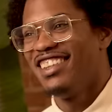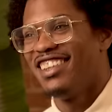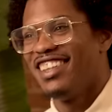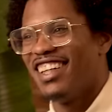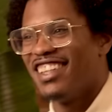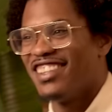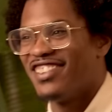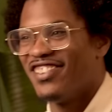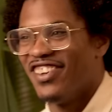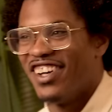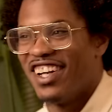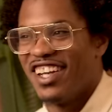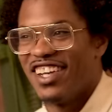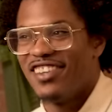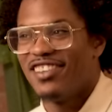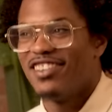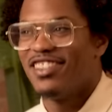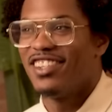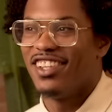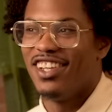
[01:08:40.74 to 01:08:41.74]
That's funny.
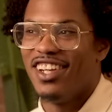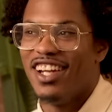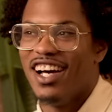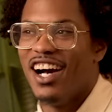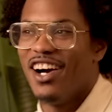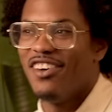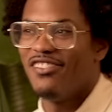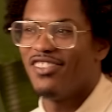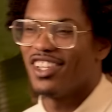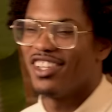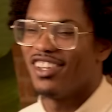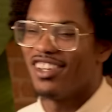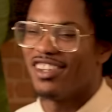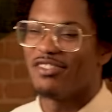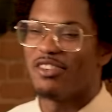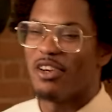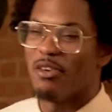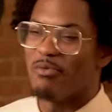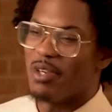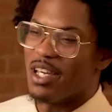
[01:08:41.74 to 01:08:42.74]
Dude, I'll put you on the
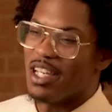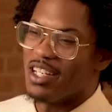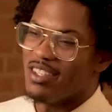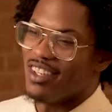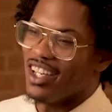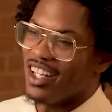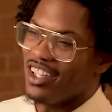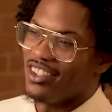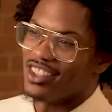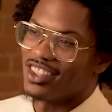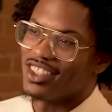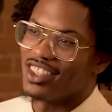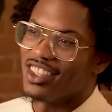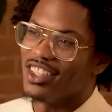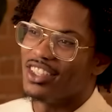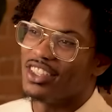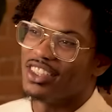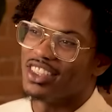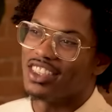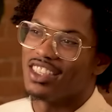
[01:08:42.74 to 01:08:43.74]
front page, man. It was
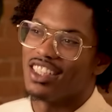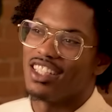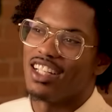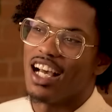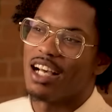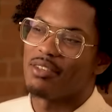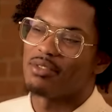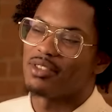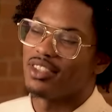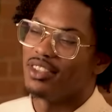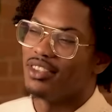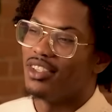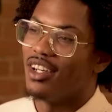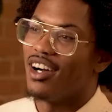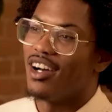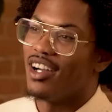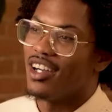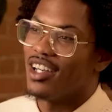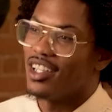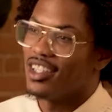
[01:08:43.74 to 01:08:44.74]
an absolute
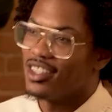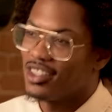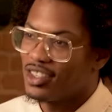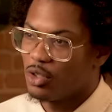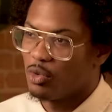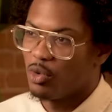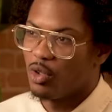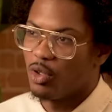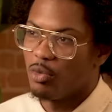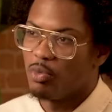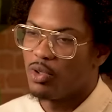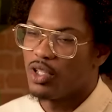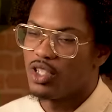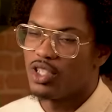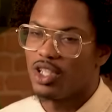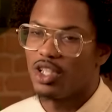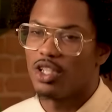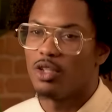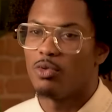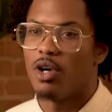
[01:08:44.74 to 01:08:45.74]
honor. So we
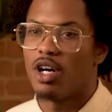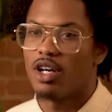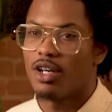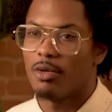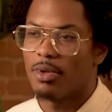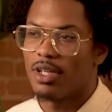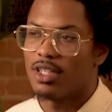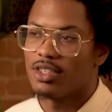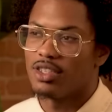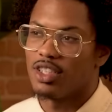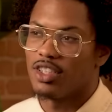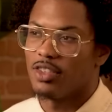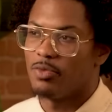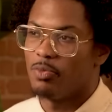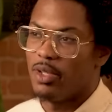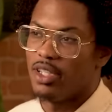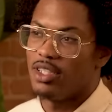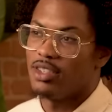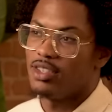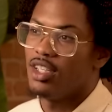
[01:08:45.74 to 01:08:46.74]
appreciate you welcoming us to the
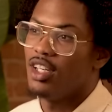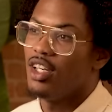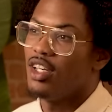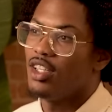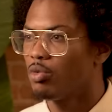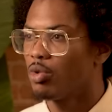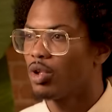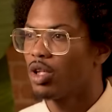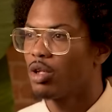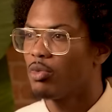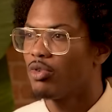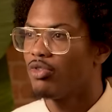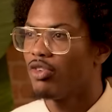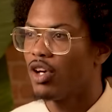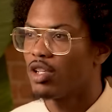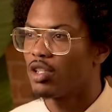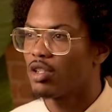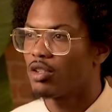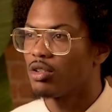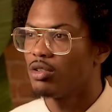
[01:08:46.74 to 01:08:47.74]
space. Where can we
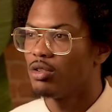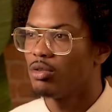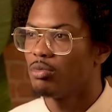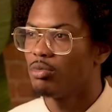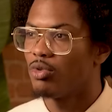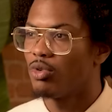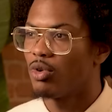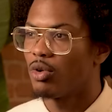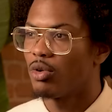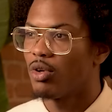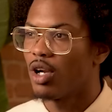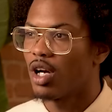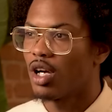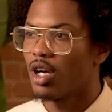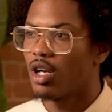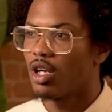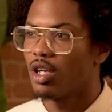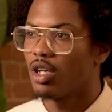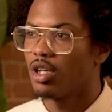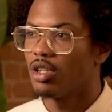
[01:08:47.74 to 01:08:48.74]
find you? Before we rock
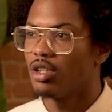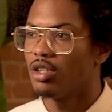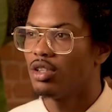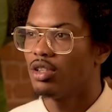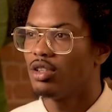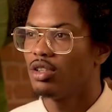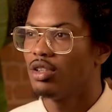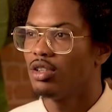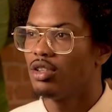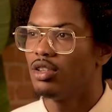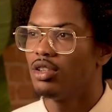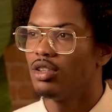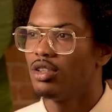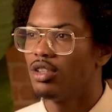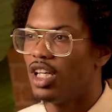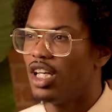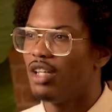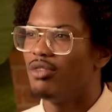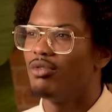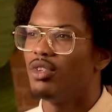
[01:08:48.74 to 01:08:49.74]
out of here,
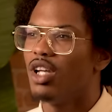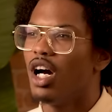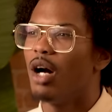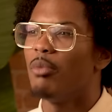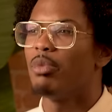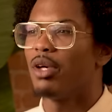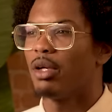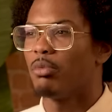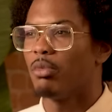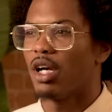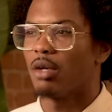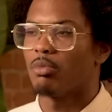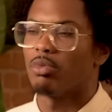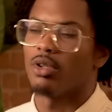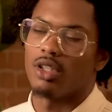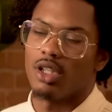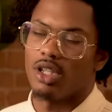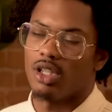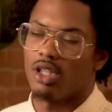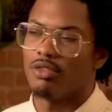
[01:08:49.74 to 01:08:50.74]
and not Big Mike,
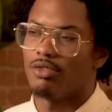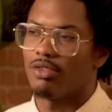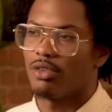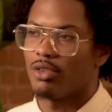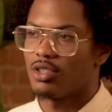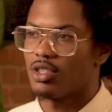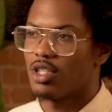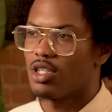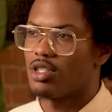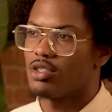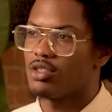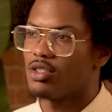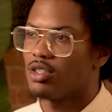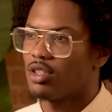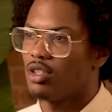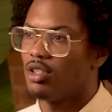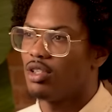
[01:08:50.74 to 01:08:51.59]
but like Influence Agency,